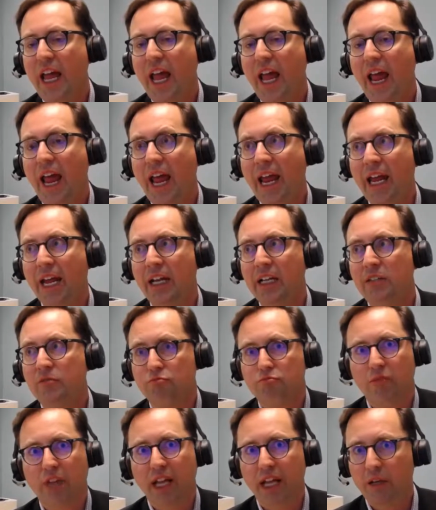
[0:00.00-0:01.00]
and
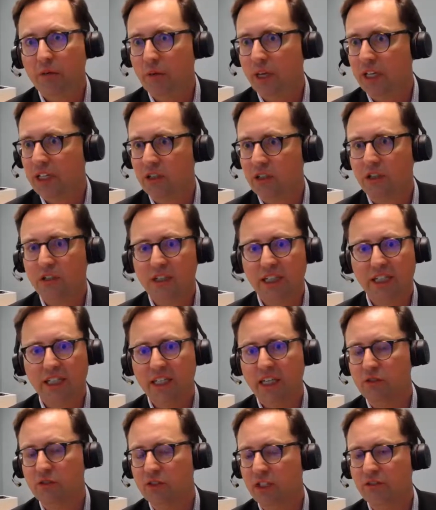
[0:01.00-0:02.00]
they regularly
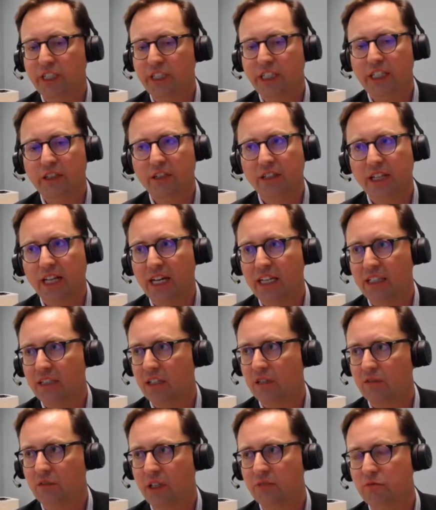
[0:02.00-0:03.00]
announce every year that
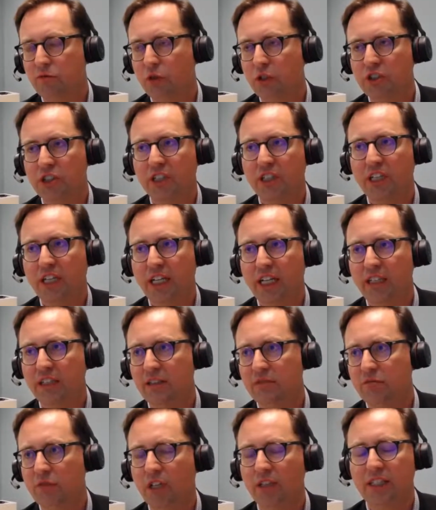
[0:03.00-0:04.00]
unfortunately,
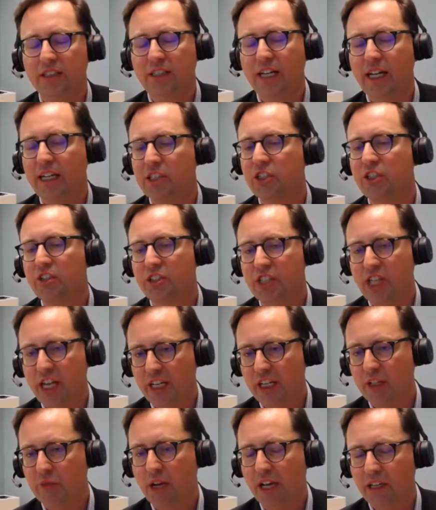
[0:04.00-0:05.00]
unless action is
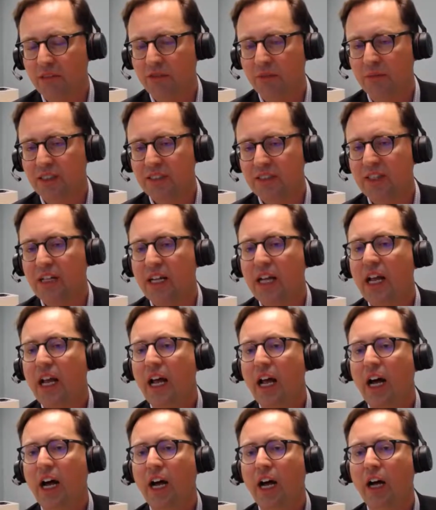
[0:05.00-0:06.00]
taken by governments,
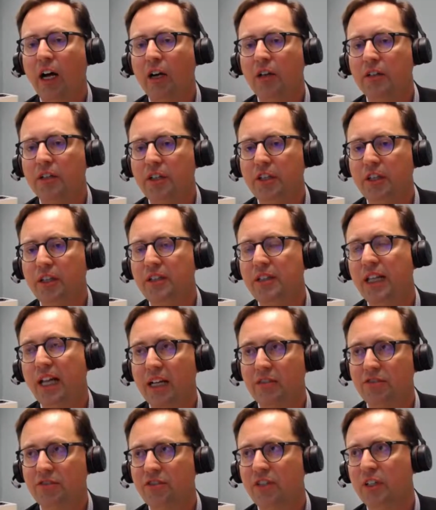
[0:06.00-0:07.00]

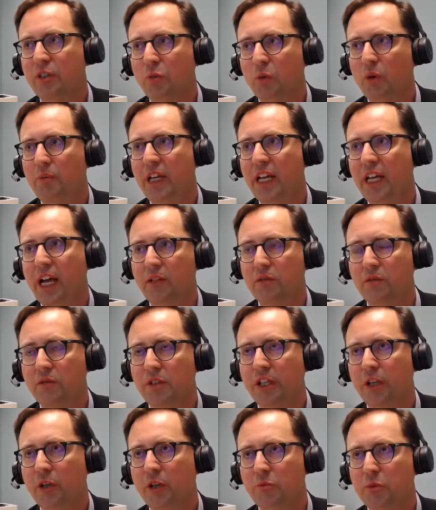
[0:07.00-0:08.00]
that fund will be
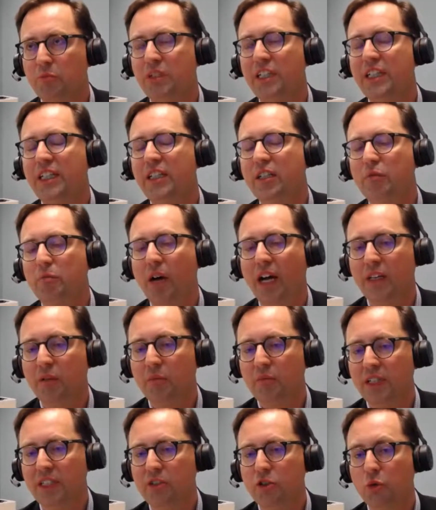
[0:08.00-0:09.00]
depleted by the
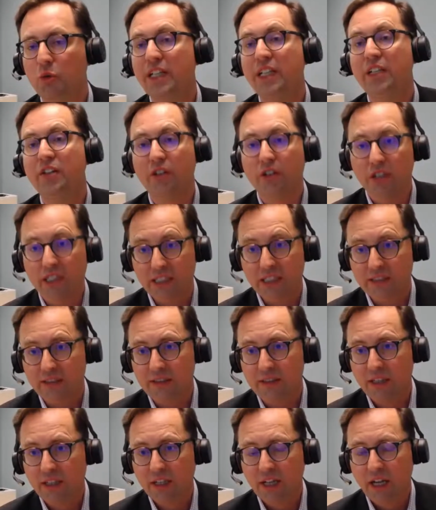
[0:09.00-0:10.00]
mid 2030s.
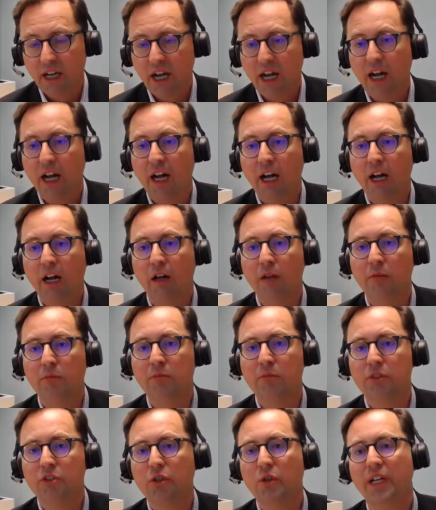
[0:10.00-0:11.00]

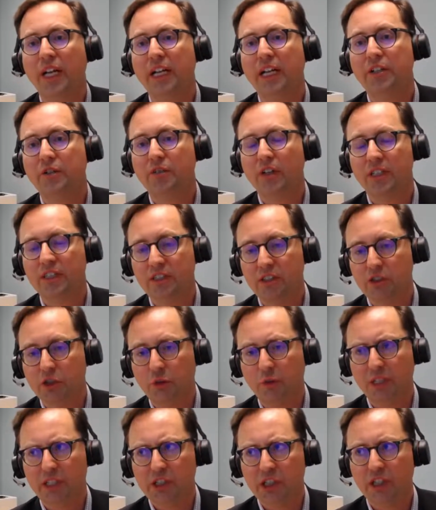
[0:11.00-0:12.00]
So again, you've got a
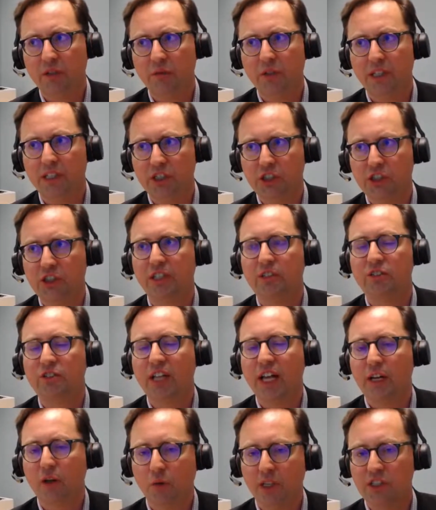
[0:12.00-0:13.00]
situation in which there's
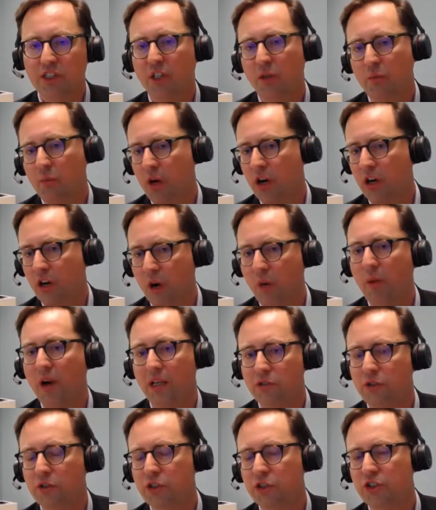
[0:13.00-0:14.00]
that question mark around
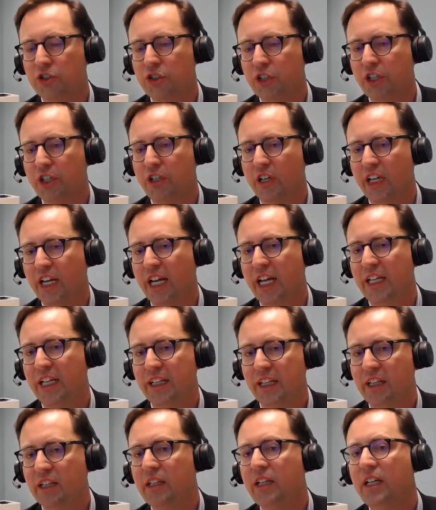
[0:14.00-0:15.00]
Social Security and
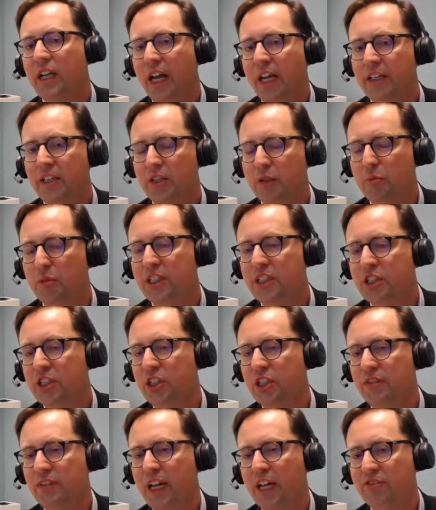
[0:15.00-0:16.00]
the depletion
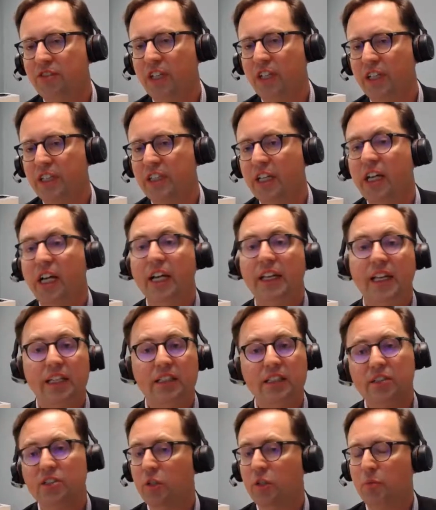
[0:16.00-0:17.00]
of that fund. That
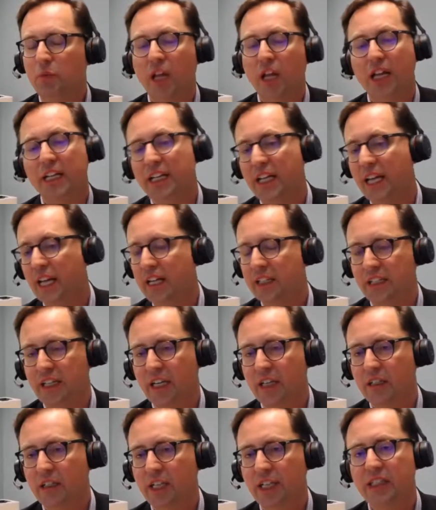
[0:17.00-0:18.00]
doesn't apply to Canada.
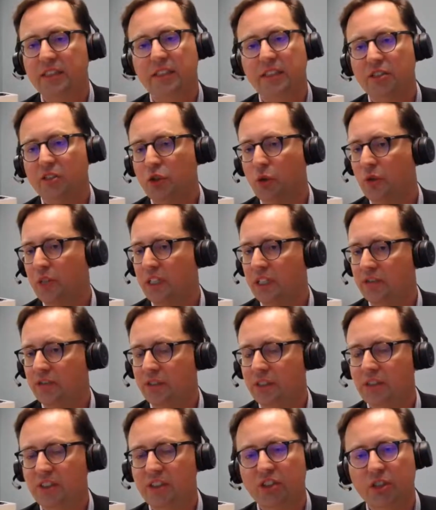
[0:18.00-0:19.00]
It's totally
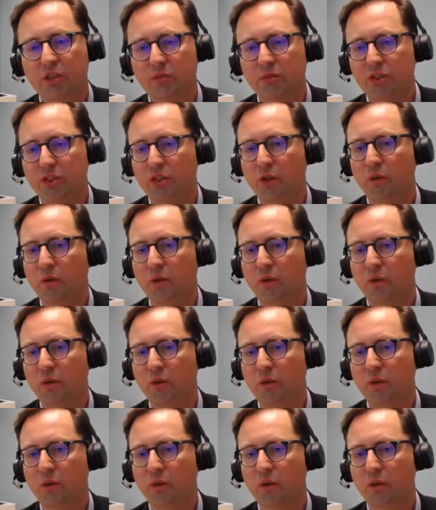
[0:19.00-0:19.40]
different systems.